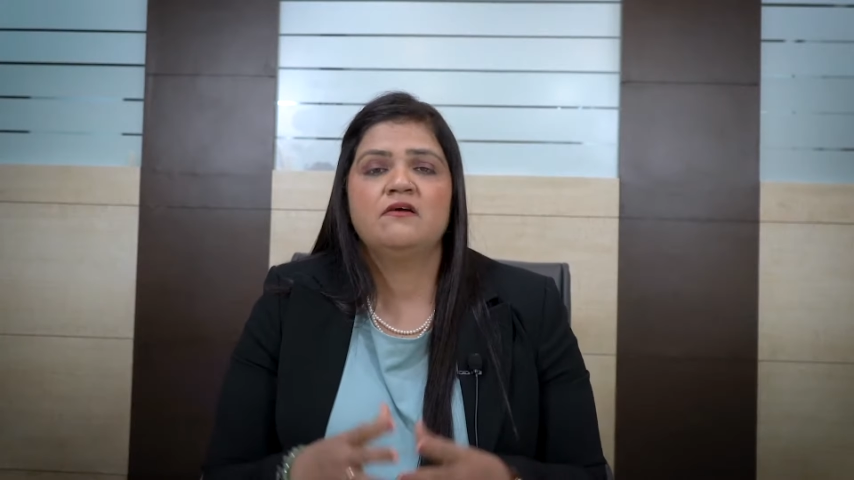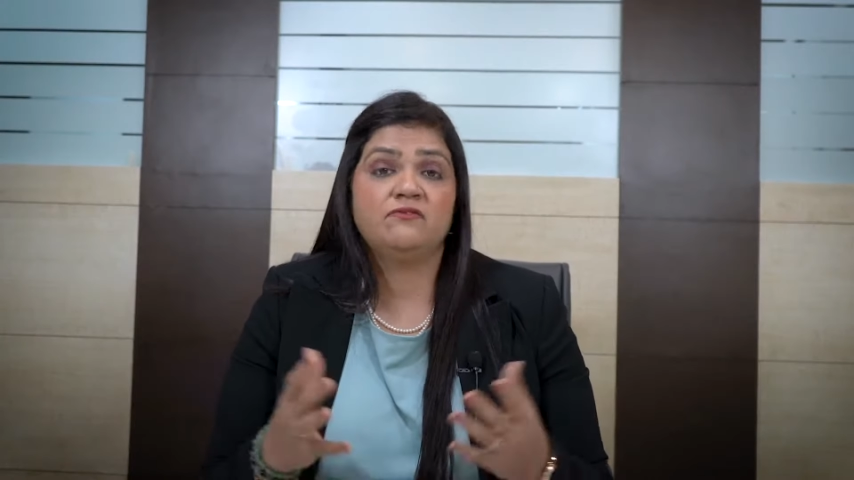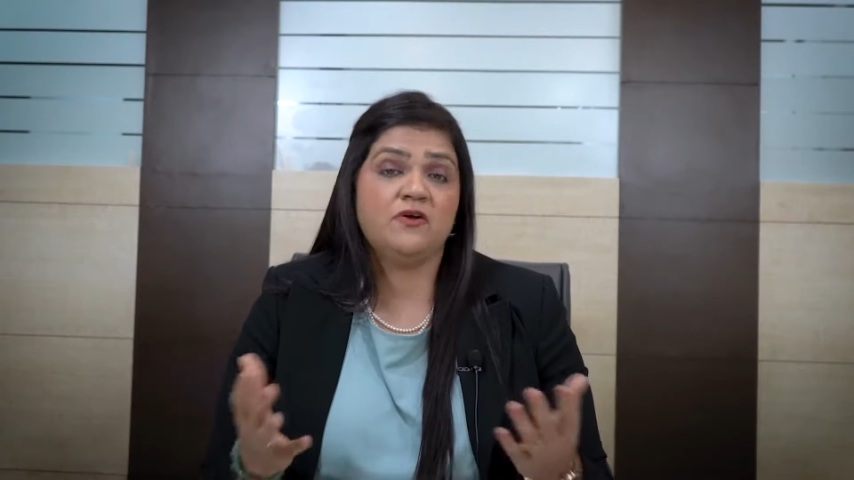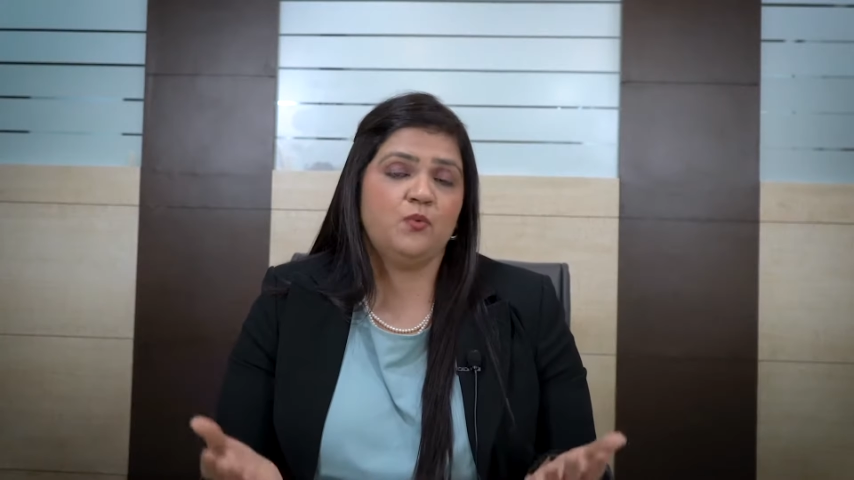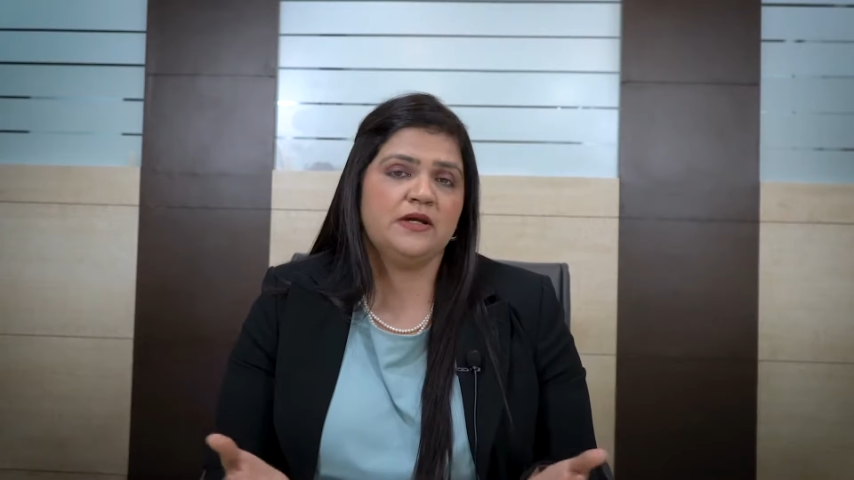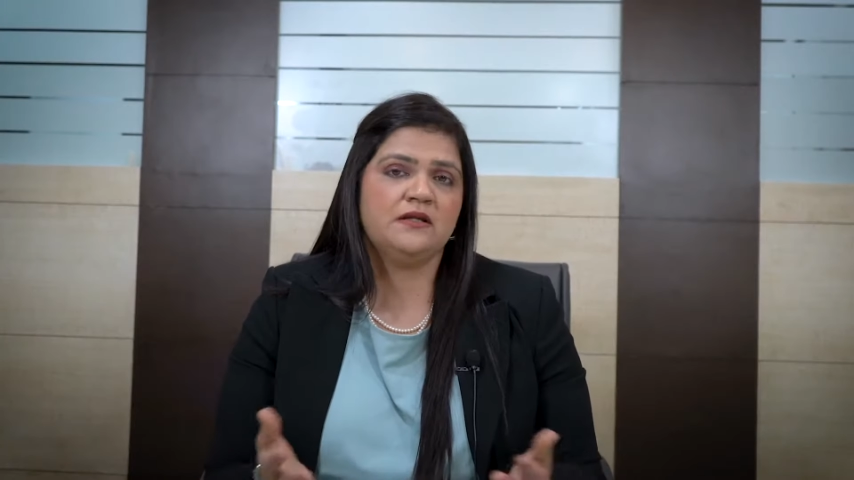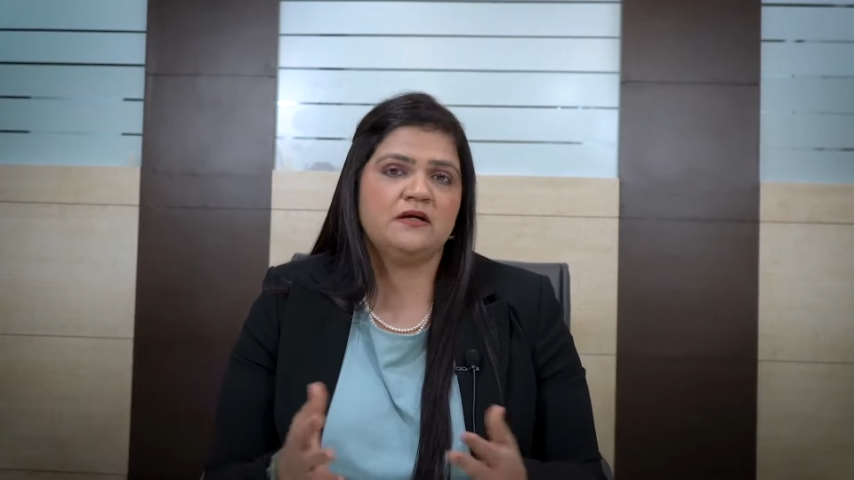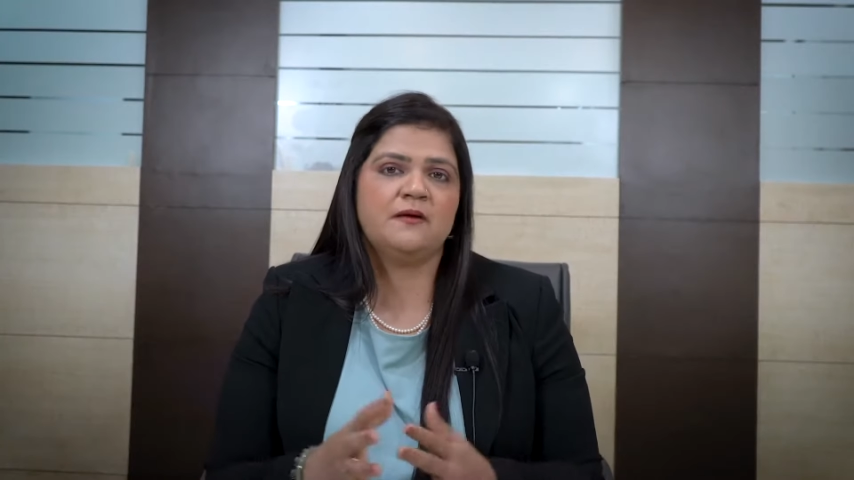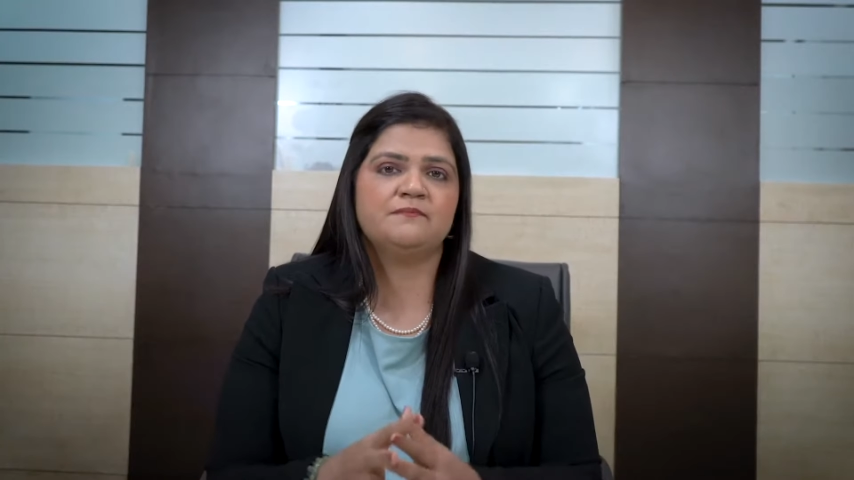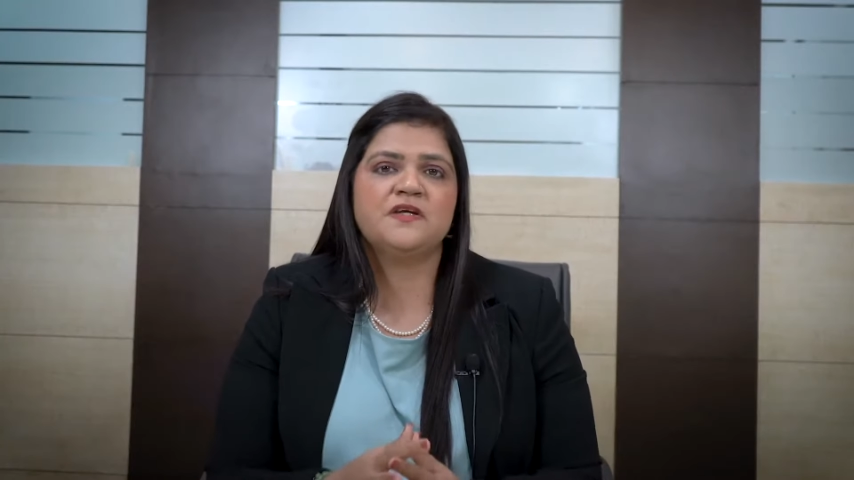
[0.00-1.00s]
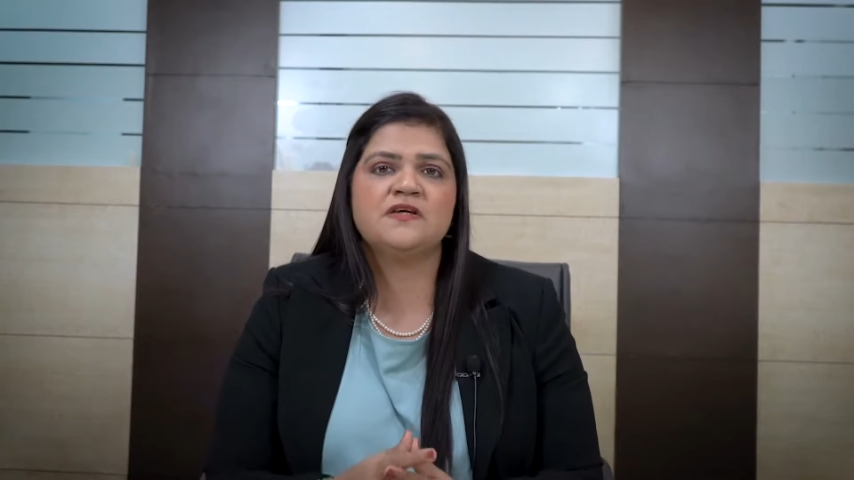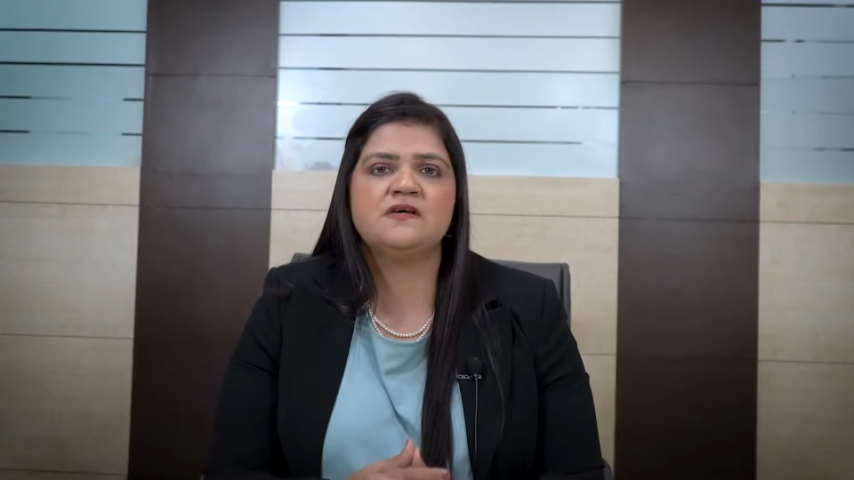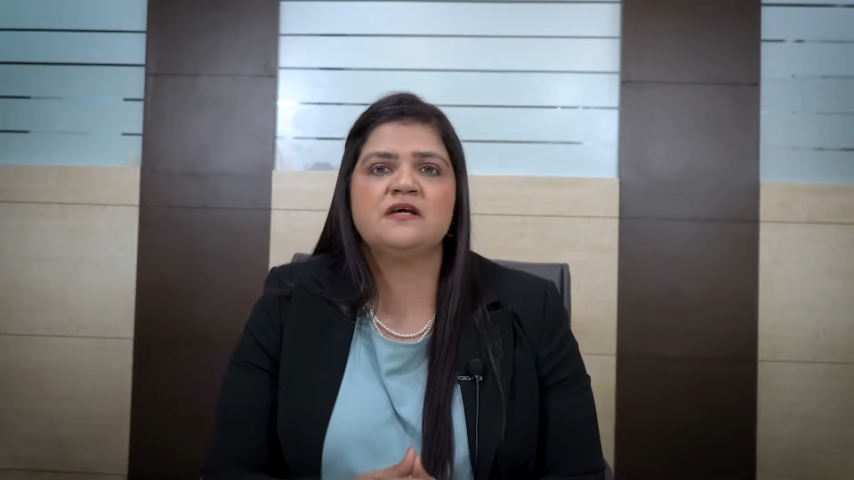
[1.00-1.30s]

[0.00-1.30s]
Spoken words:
the way the company